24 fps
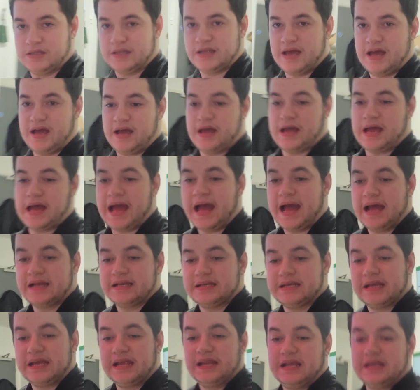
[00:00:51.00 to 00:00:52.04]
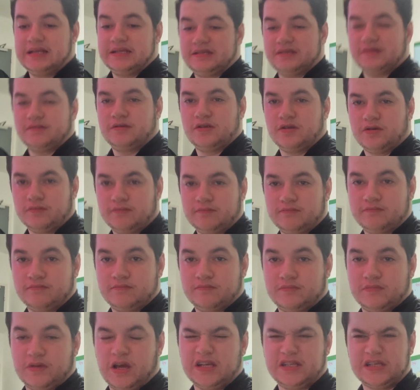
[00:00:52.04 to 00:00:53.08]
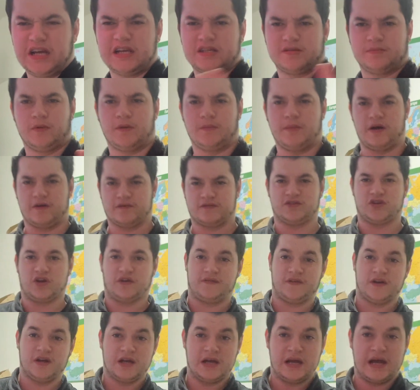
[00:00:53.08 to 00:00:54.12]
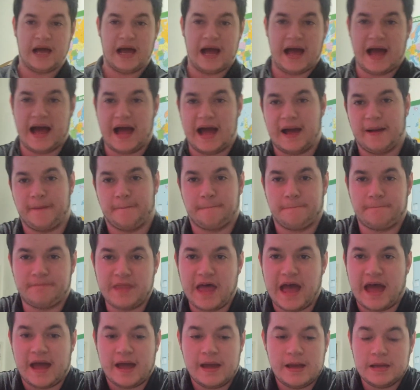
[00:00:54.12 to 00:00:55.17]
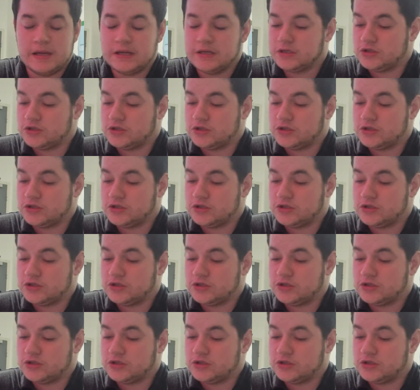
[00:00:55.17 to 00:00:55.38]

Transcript: there, and it is, you know, a sizable amount of stuff there.